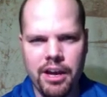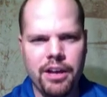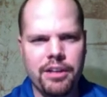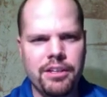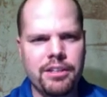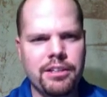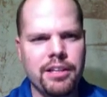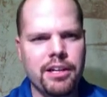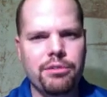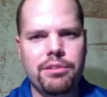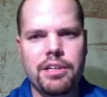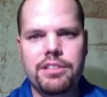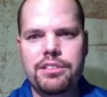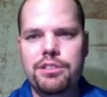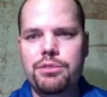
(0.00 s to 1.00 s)
In later
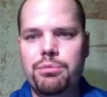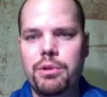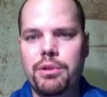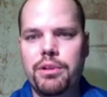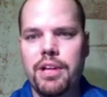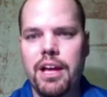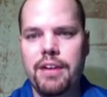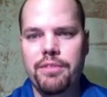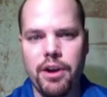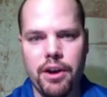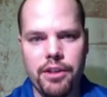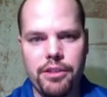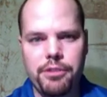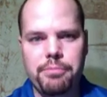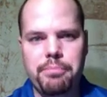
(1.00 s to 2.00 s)
lessons, we'll have
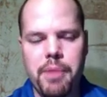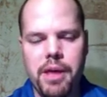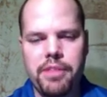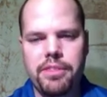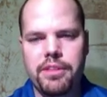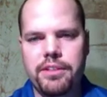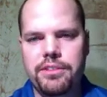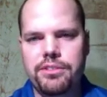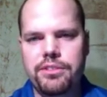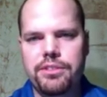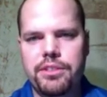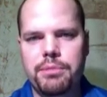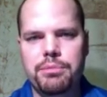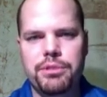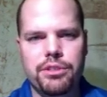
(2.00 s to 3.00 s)
other methods,
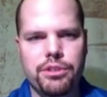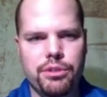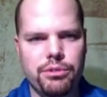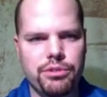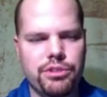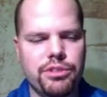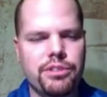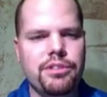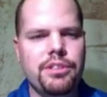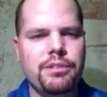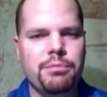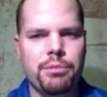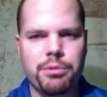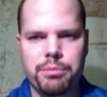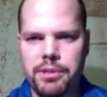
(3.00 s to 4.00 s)
substitution and
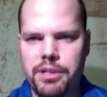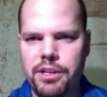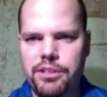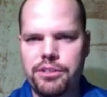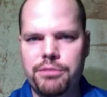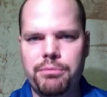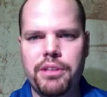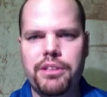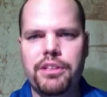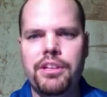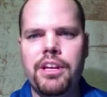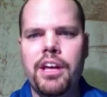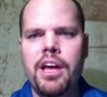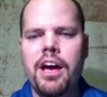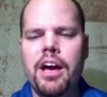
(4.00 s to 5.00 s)
multiplication method,
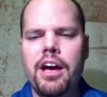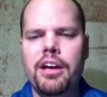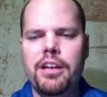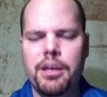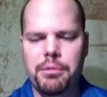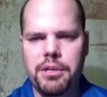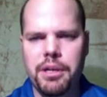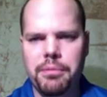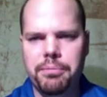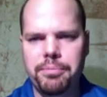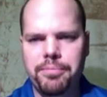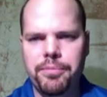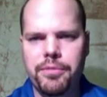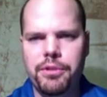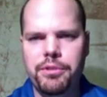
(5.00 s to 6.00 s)
coming up.
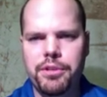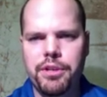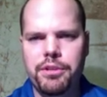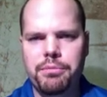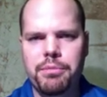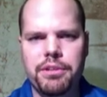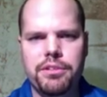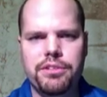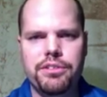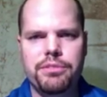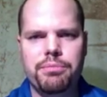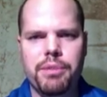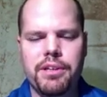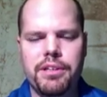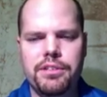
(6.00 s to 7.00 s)
There are other methods
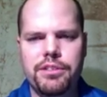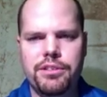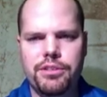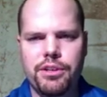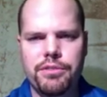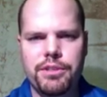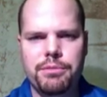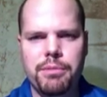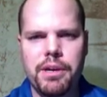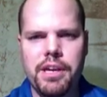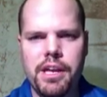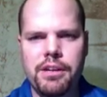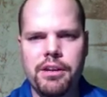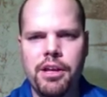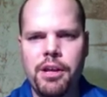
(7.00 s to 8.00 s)
to solve these by
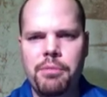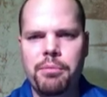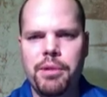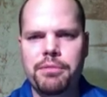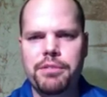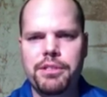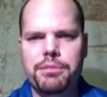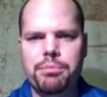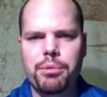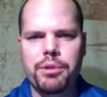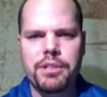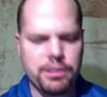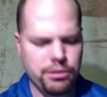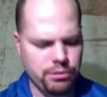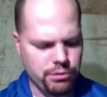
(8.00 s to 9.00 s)
hand, but at this point,
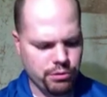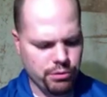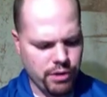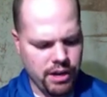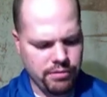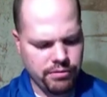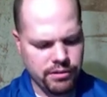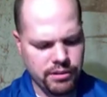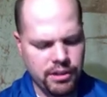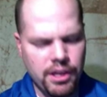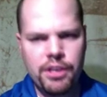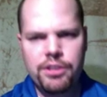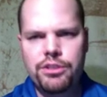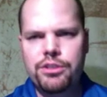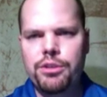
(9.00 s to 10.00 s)
let's use graphing.
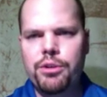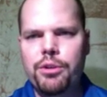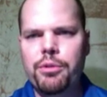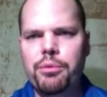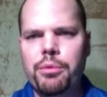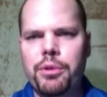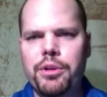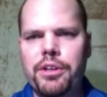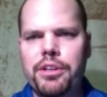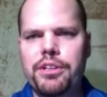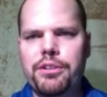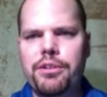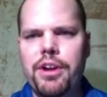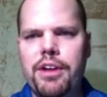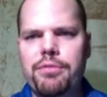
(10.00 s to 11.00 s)
So we're good to
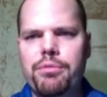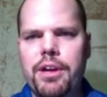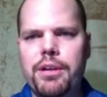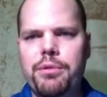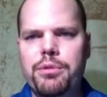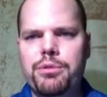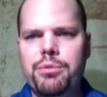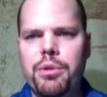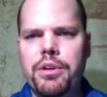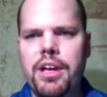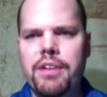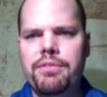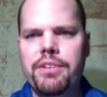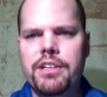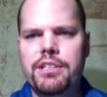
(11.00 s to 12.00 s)
graph y equals
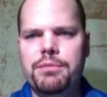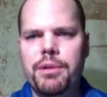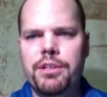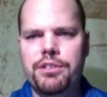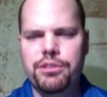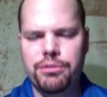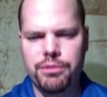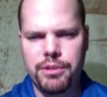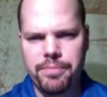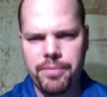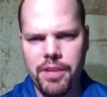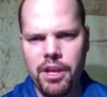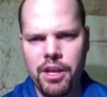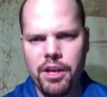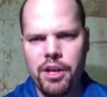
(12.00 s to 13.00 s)
1/2 x minus 3.
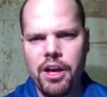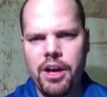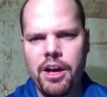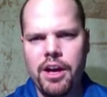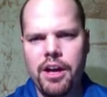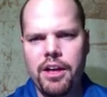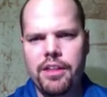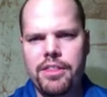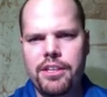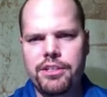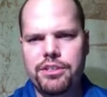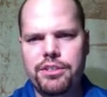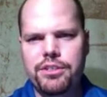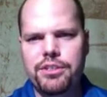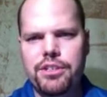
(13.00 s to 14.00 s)

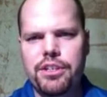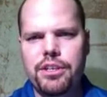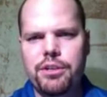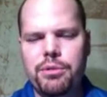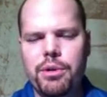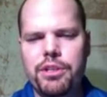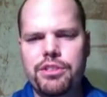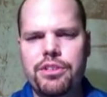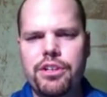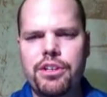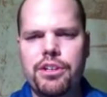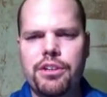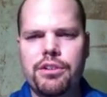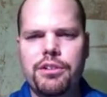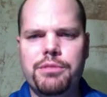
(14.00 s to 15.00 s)
This equation
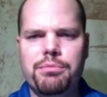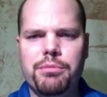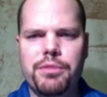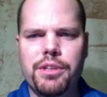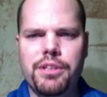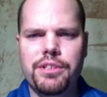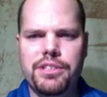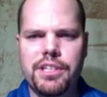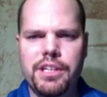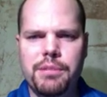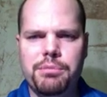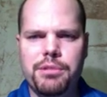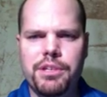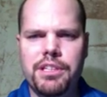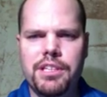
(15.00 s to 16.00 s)
here is set up
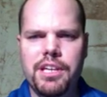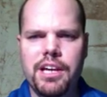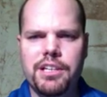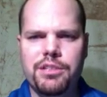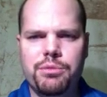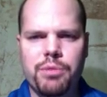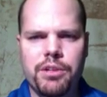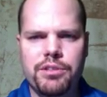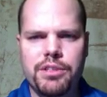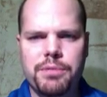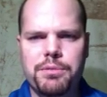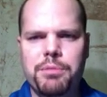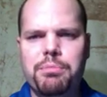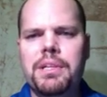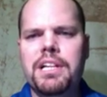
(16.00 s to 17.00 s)
to get the x and y
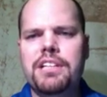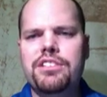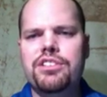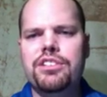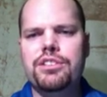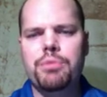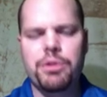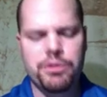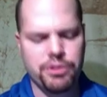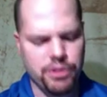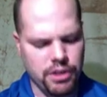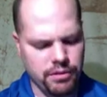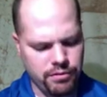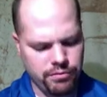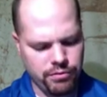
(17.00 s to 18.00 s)
intercepts, but let's just
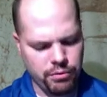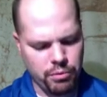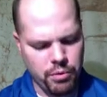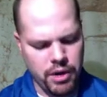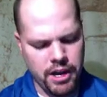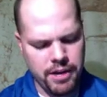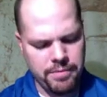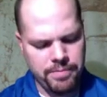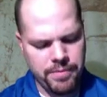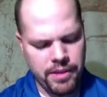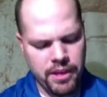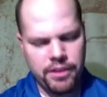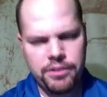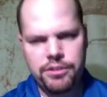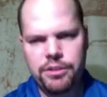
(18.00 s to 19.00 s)
solve it for y
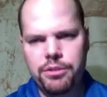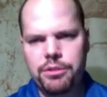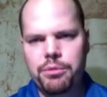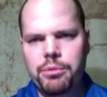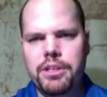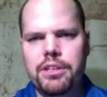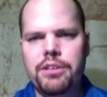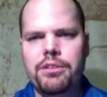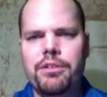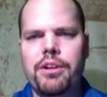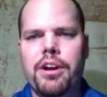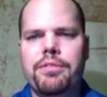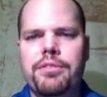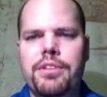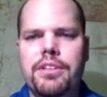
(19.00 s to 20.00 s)
so that we can
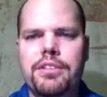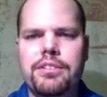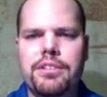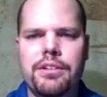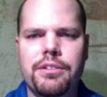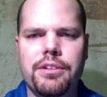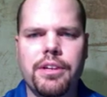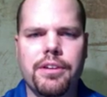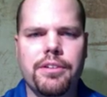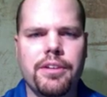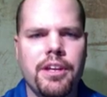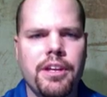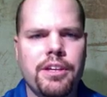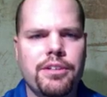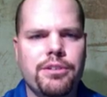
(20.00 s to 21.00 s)
graph these. Okay,
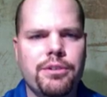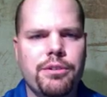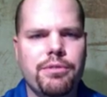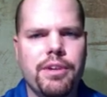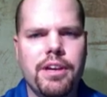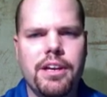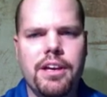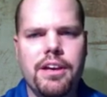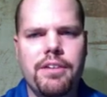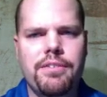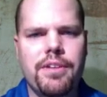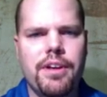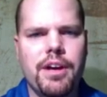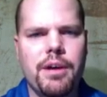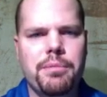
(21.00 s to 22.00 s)
so if I have
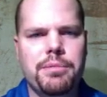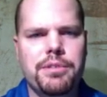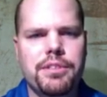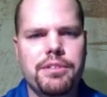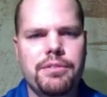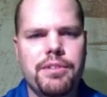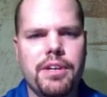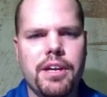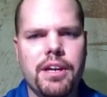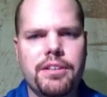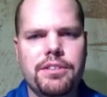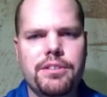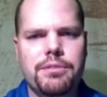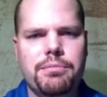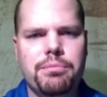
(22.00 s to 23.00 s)
opposite of
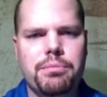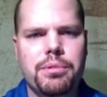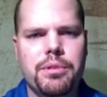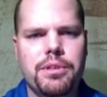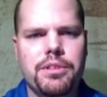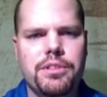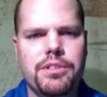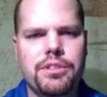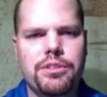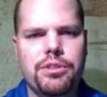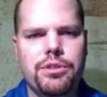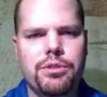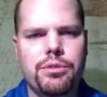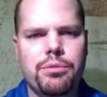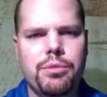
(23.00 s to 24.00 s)
x plus
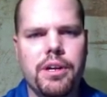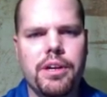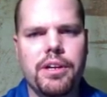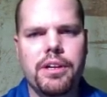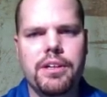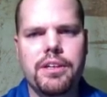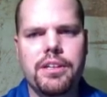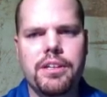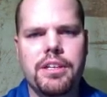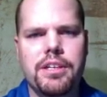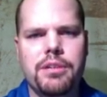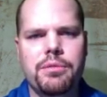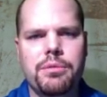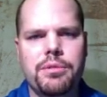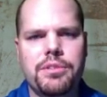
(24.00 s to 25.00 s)
2y
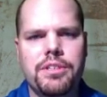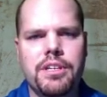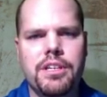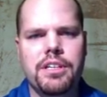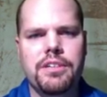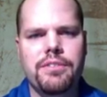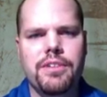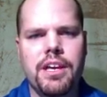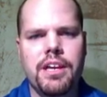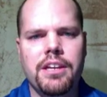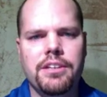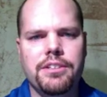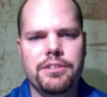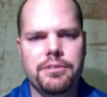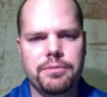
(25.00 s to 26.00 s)
equals negative 8,